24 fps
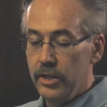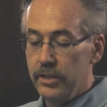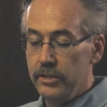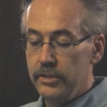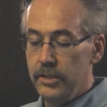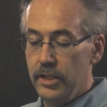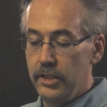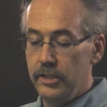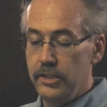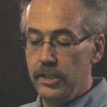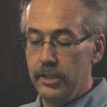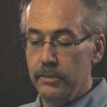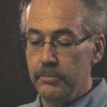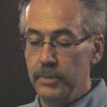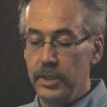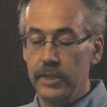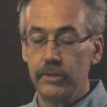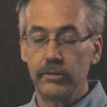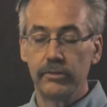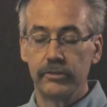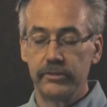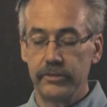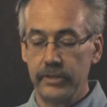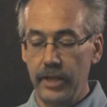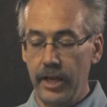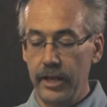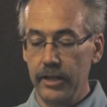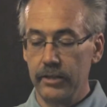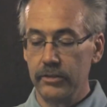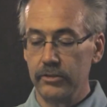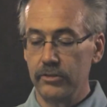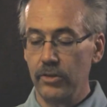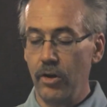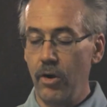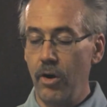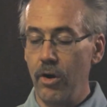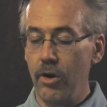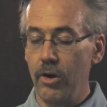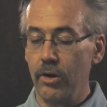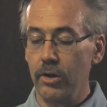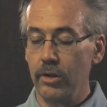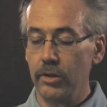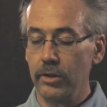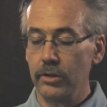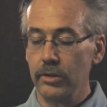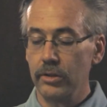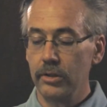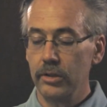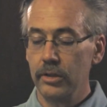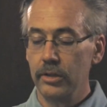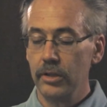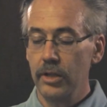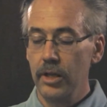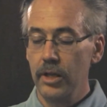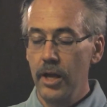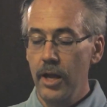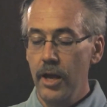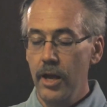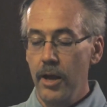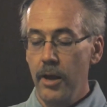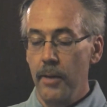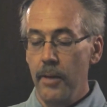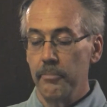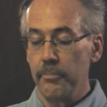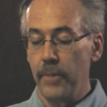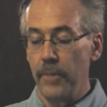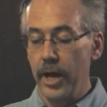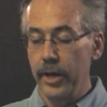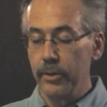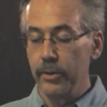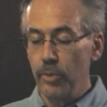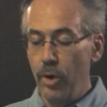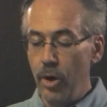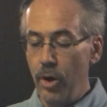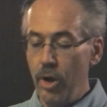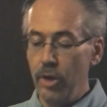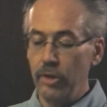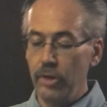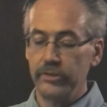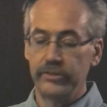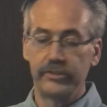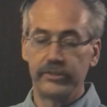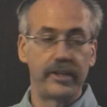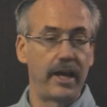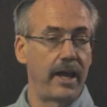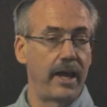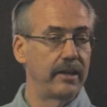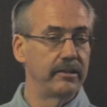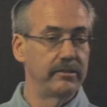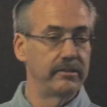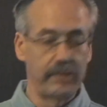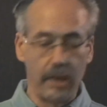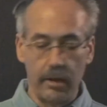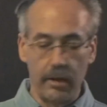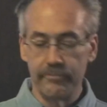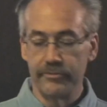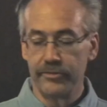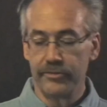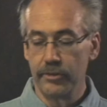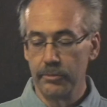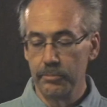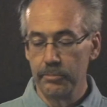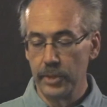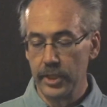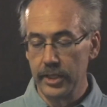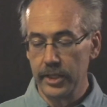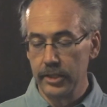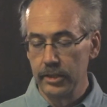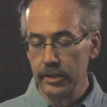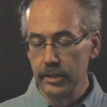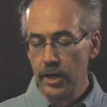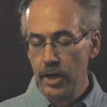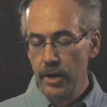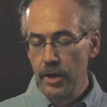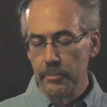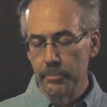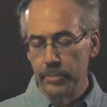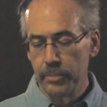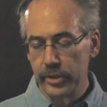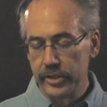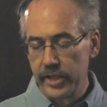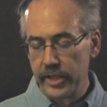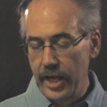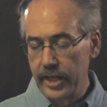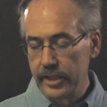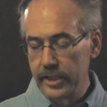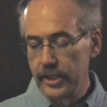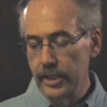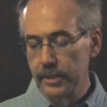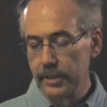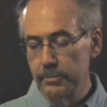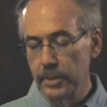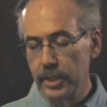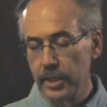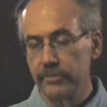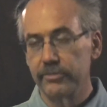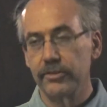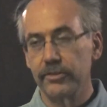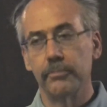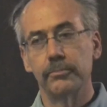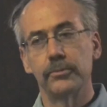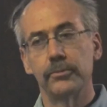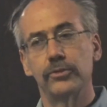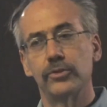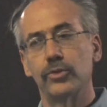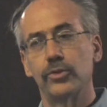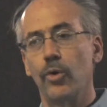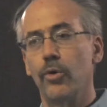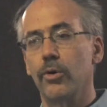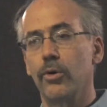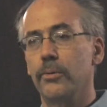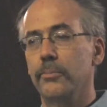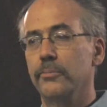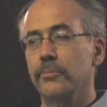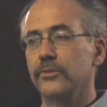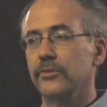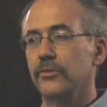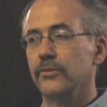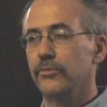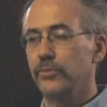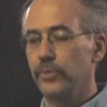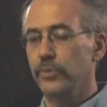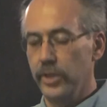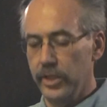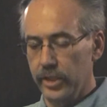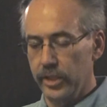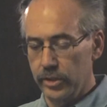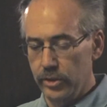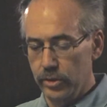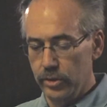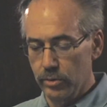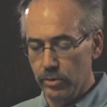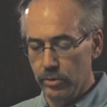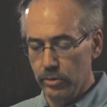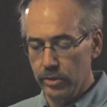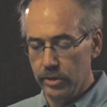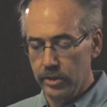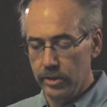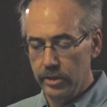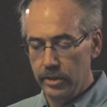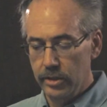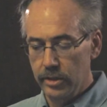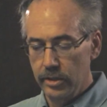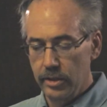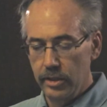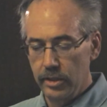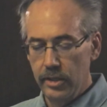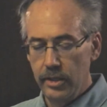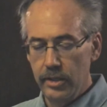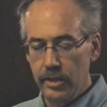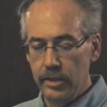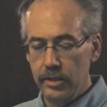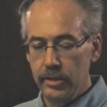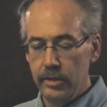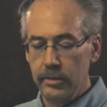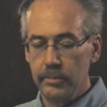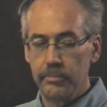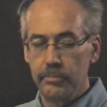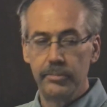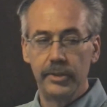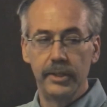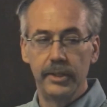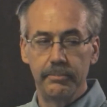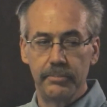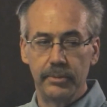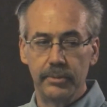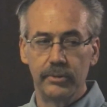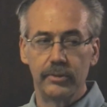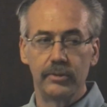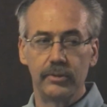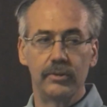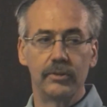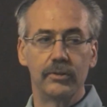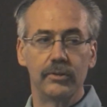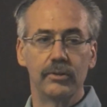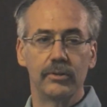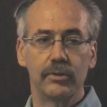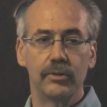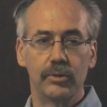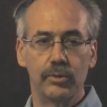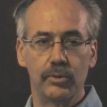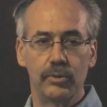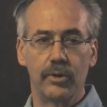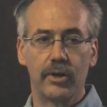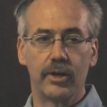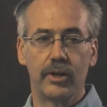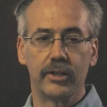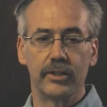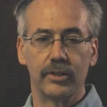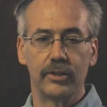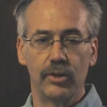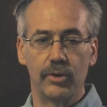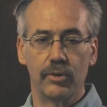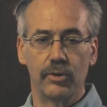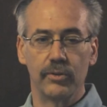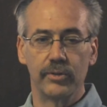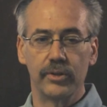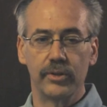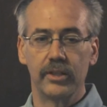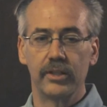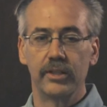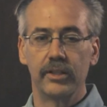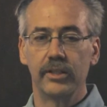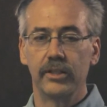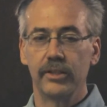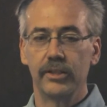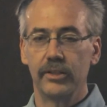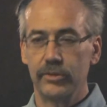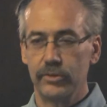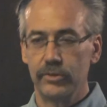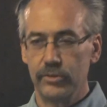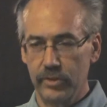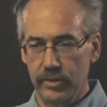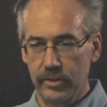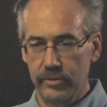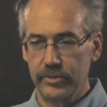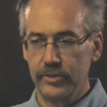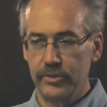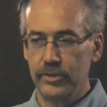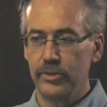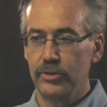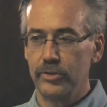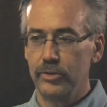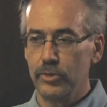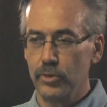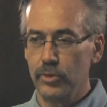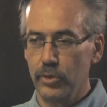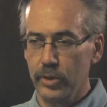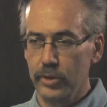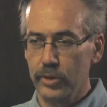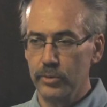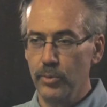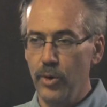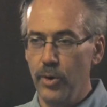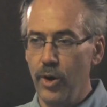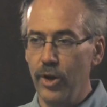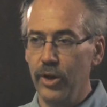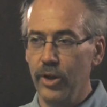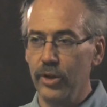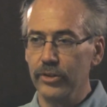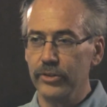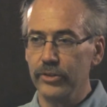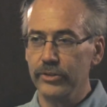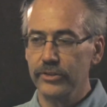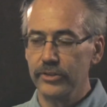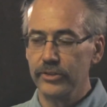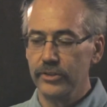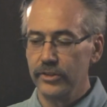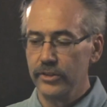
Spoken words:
teaching me to stand tall. My wall stands up for me, protecting me from storms of ridicule. People who are alone drift toward walls.